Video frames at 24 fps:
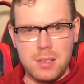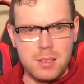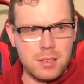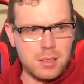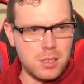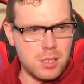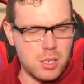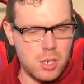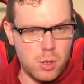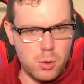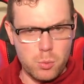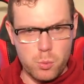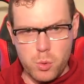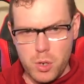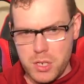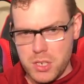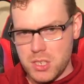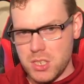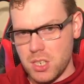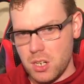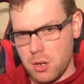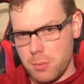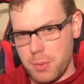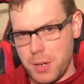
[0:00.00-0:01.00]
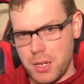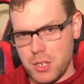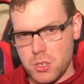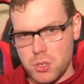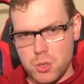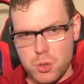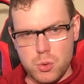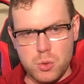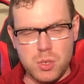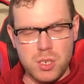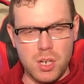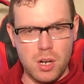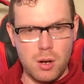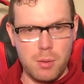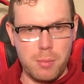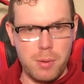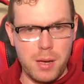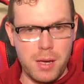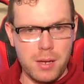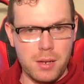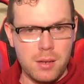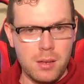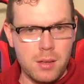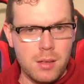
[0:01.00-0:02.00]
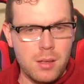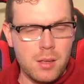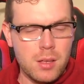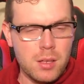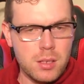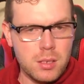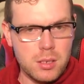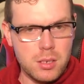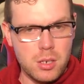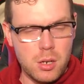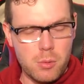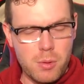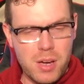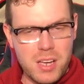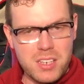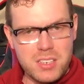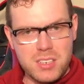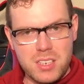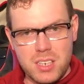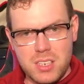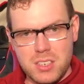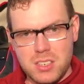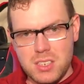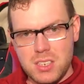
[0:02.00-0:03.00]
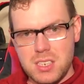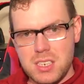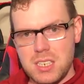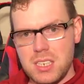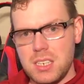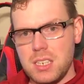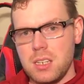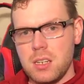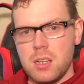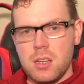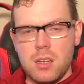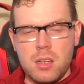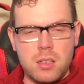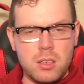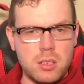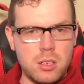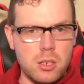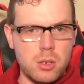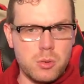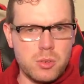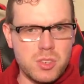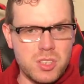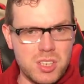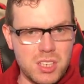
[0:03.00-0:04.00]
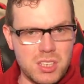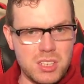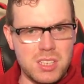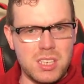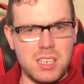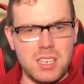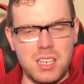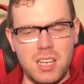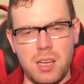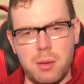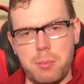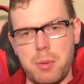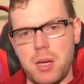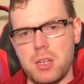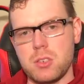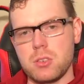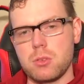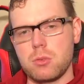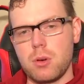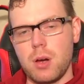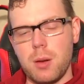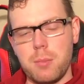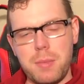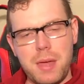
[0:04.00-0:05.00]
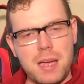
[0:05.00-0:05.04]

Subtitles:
1 terabyte, 2 terabyte, SSD, 16 gigabytes RAM.